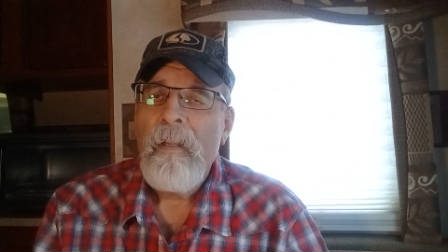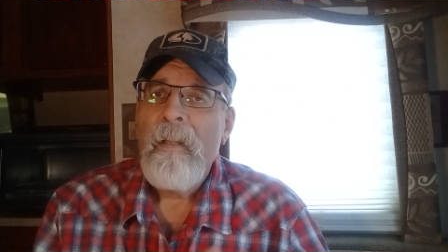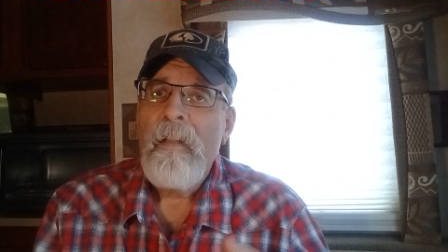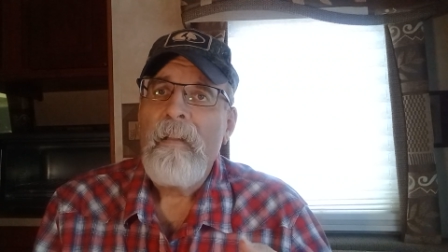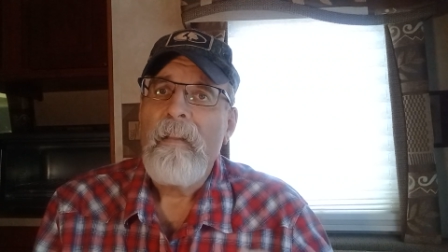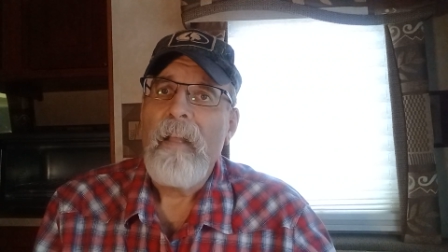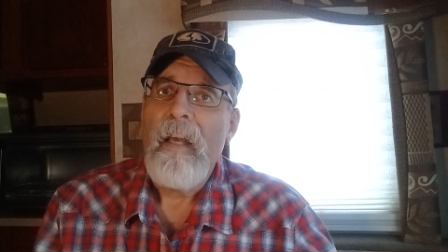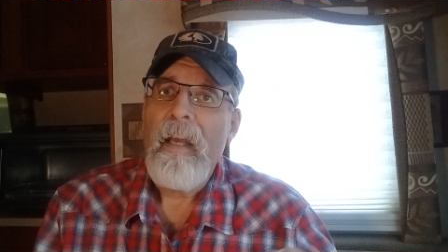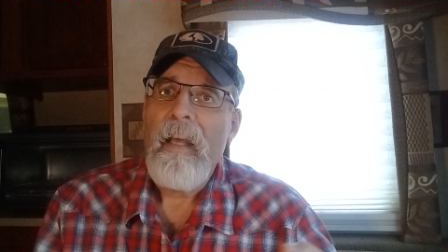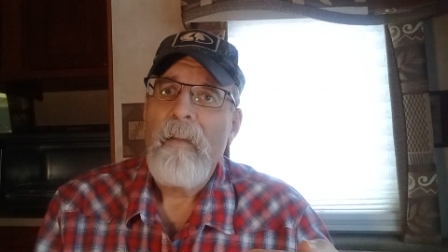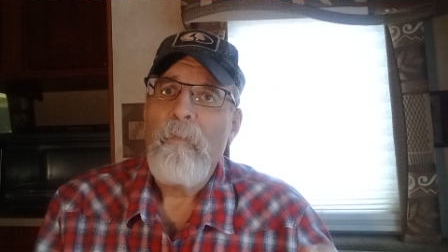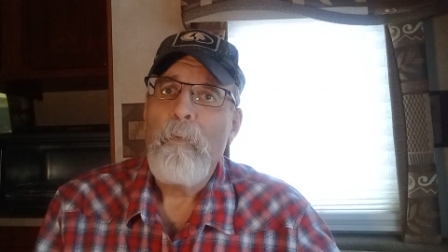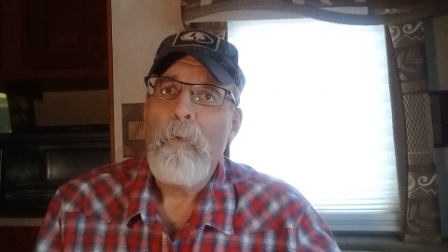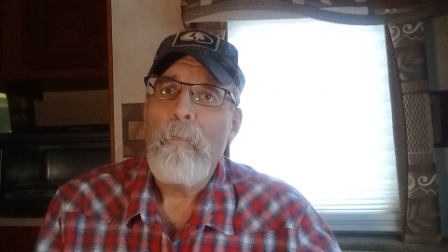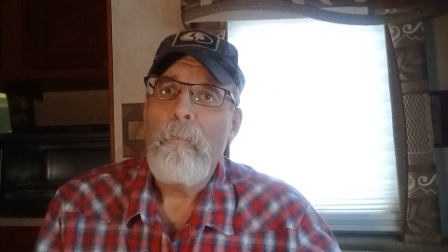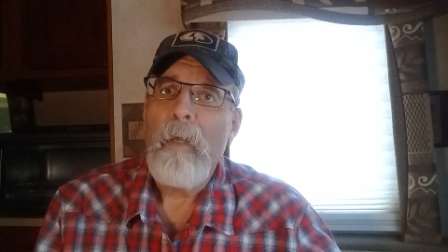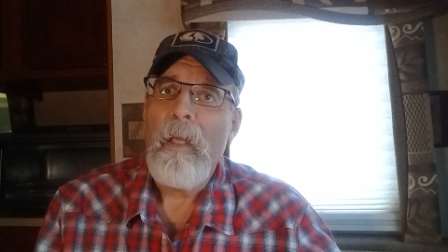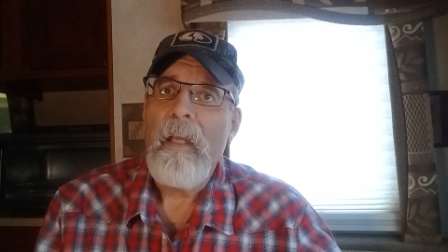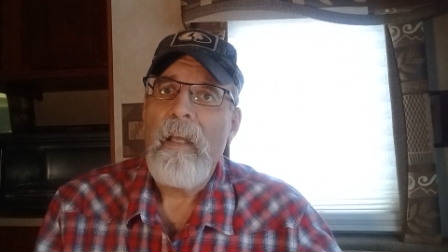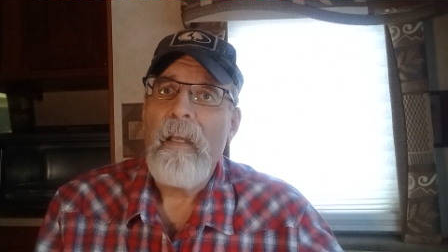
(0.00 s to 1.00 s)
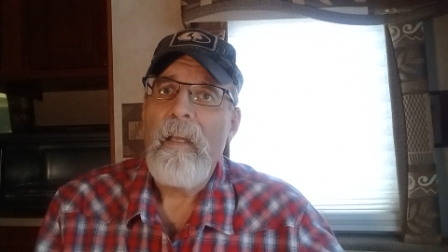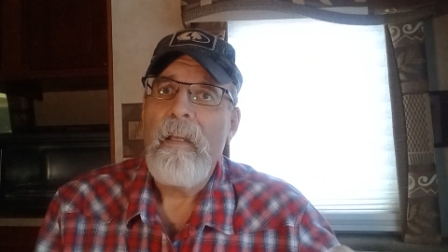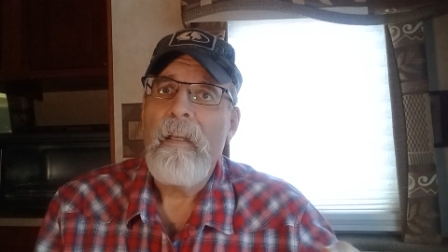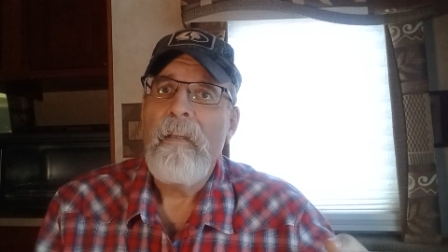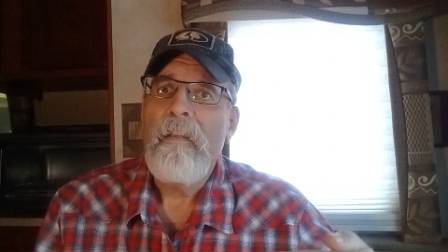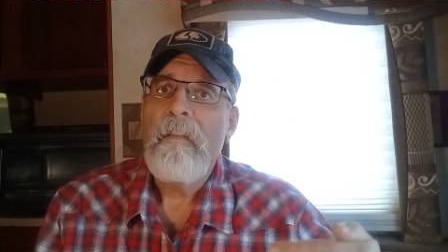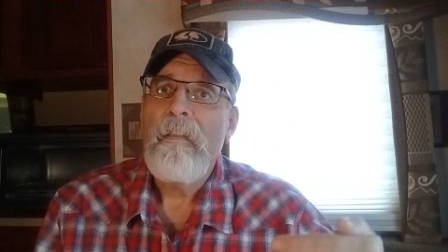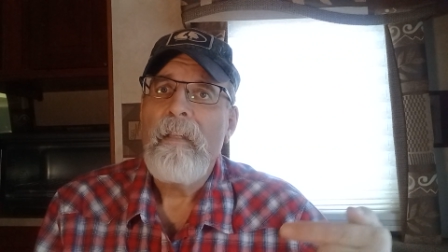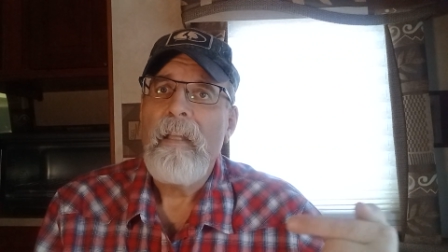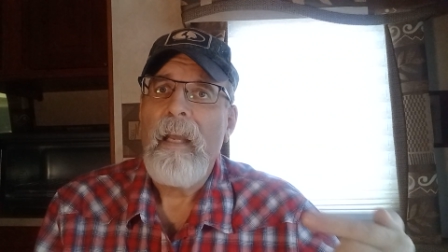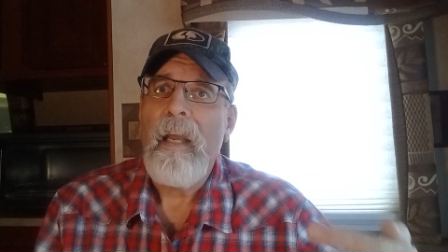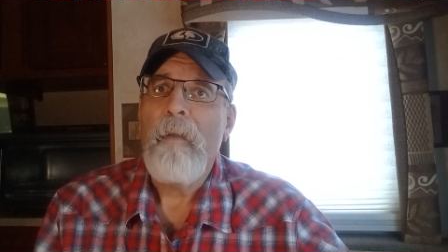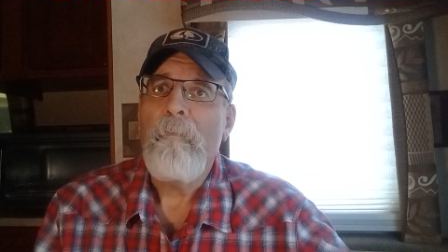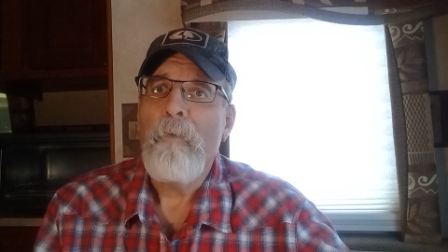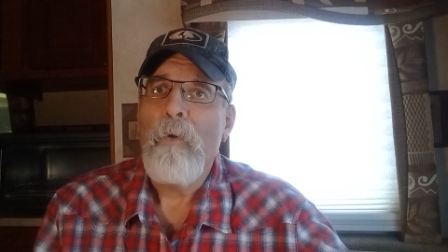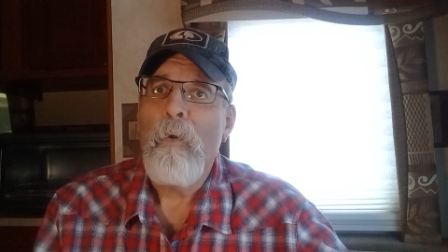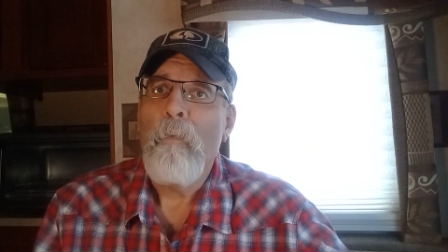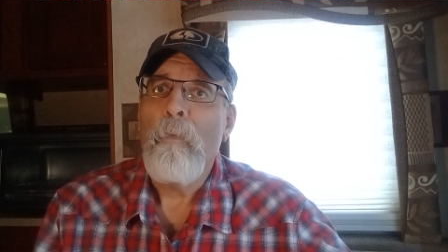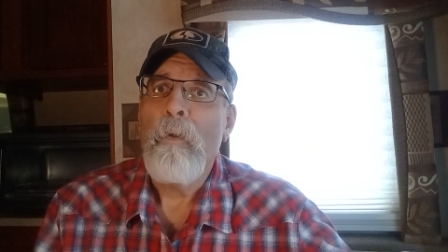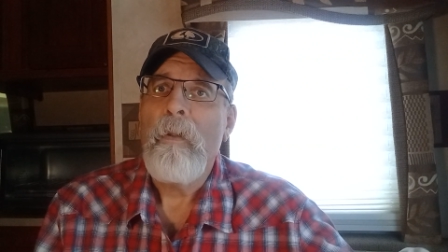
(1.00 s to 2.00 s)
That would be the
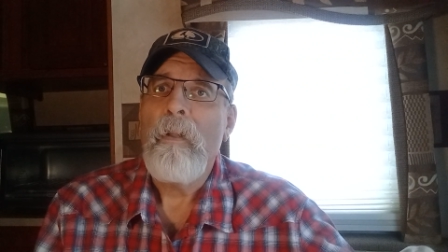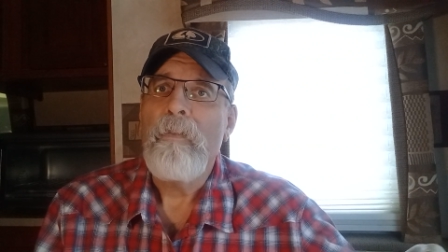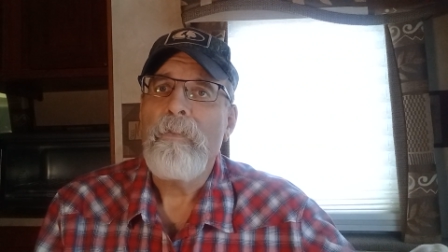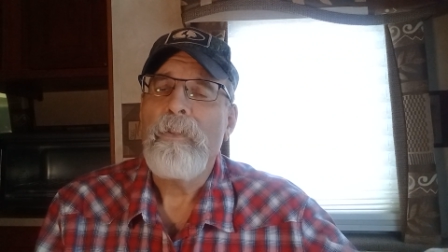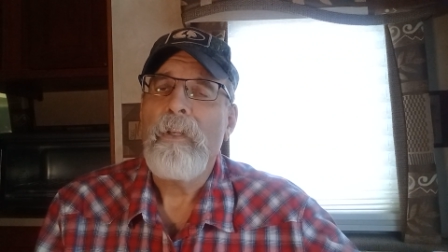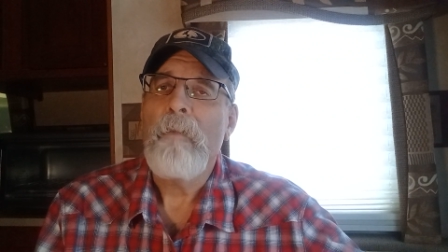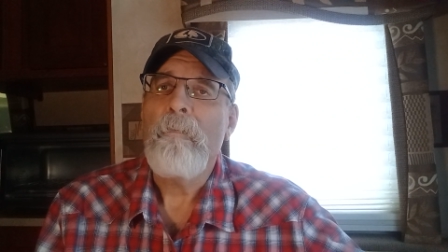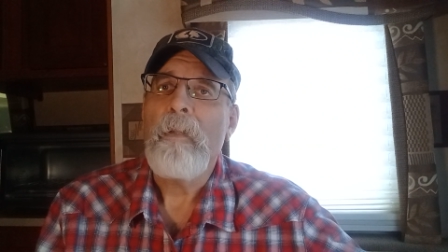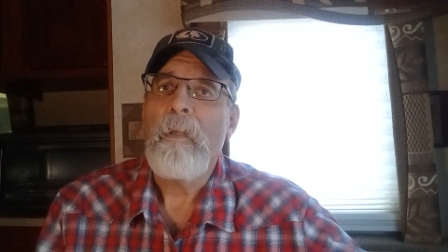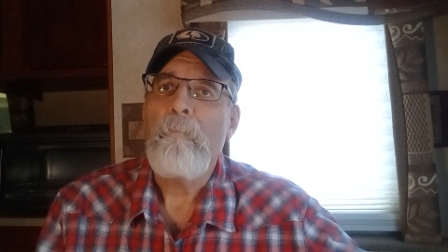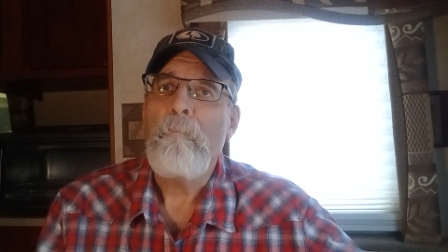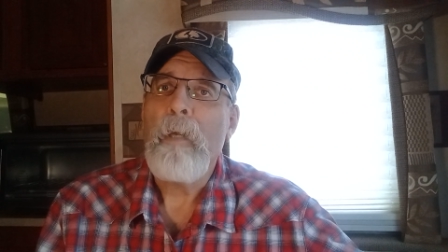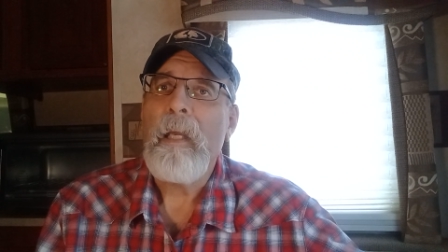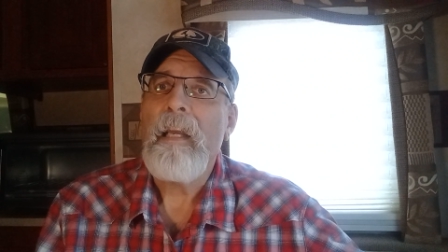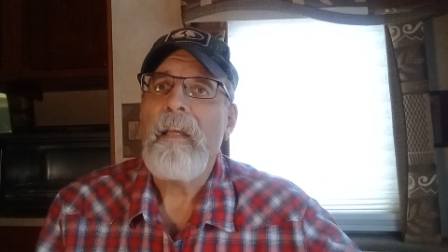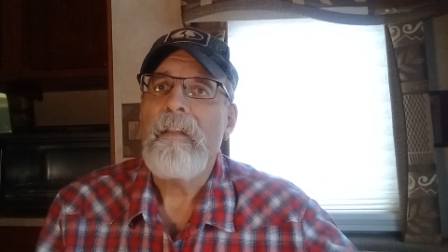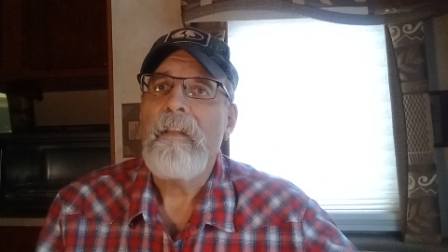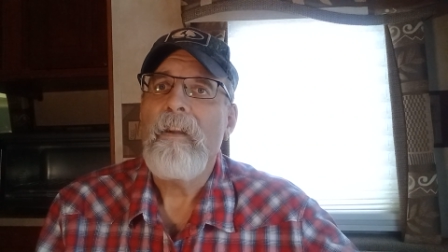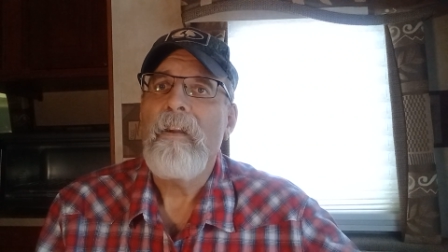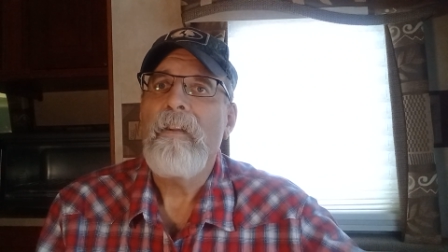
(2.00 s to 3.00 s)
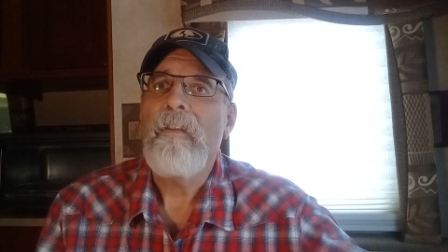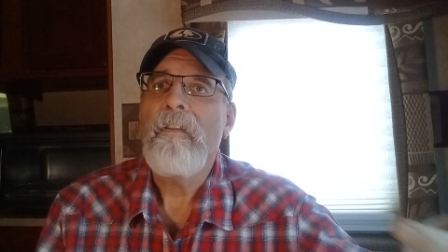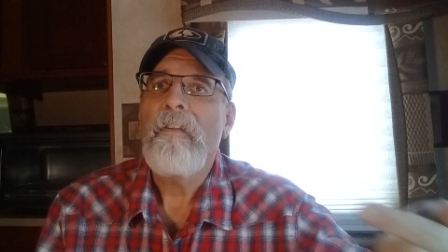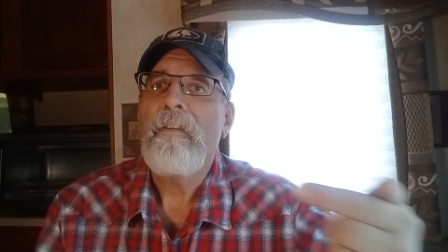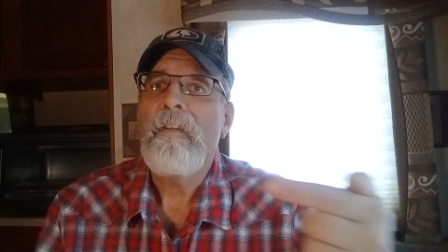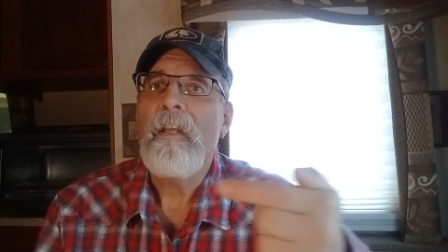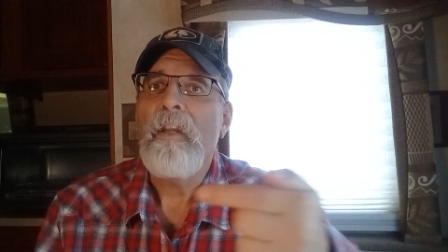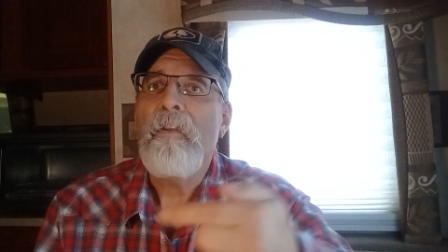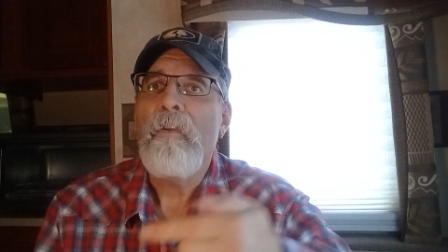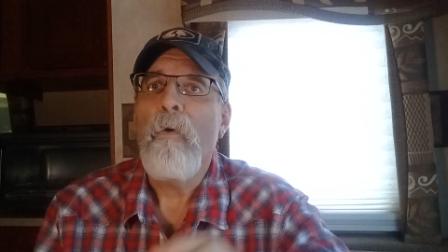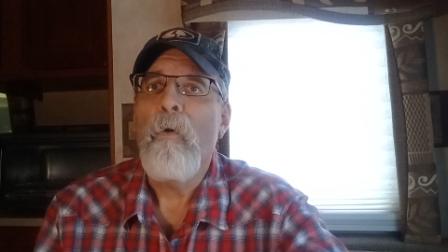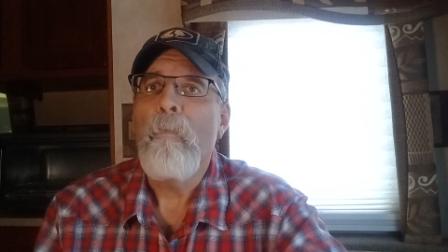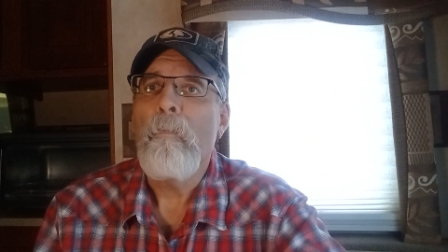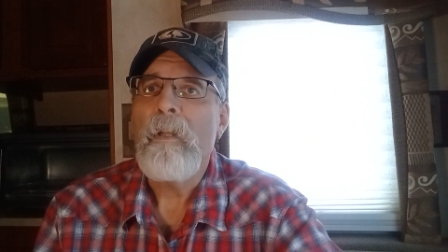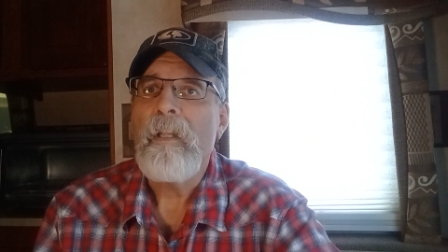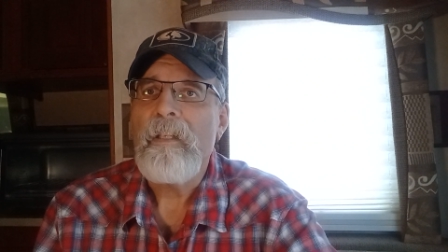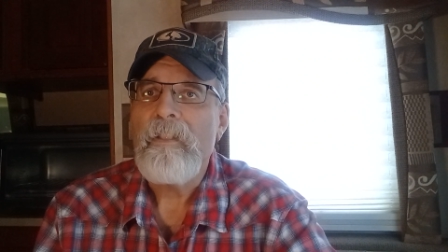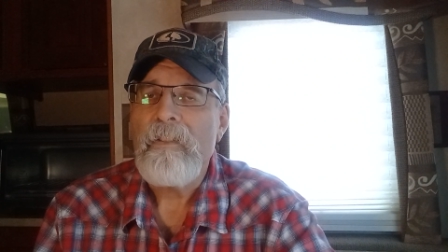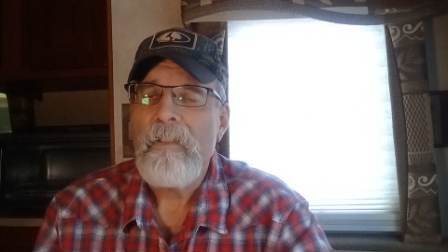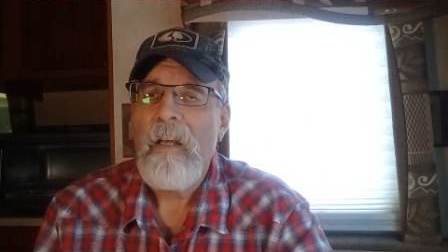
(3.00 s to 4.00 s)
abnormal of something being there that
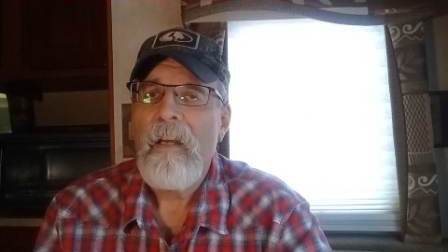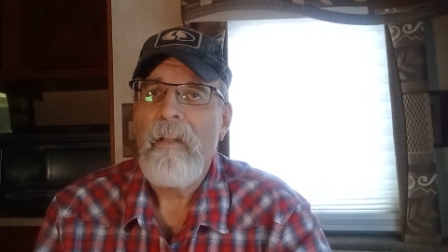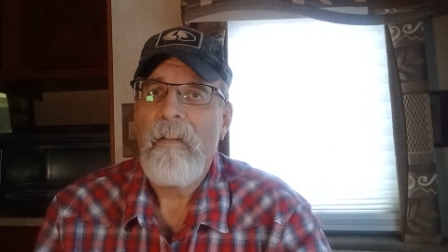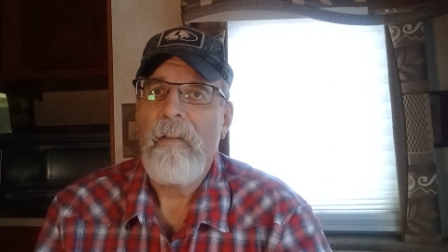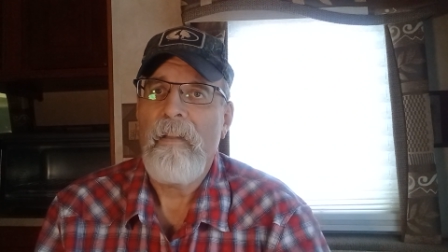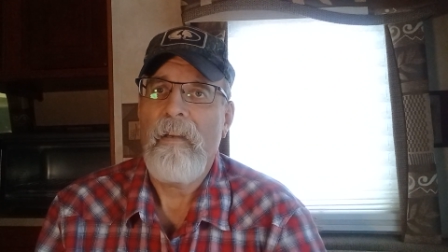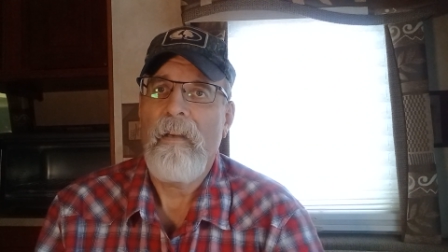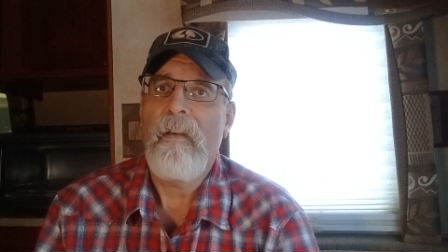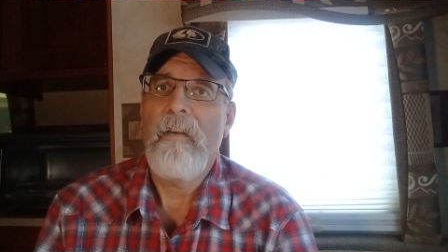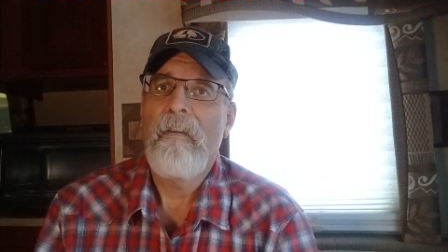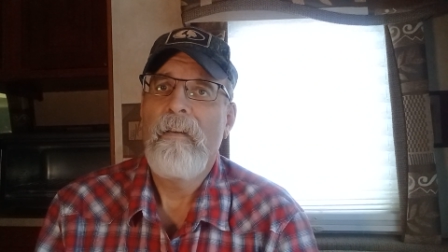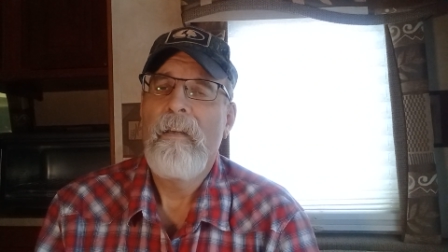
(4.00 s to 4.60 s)
normally is not there.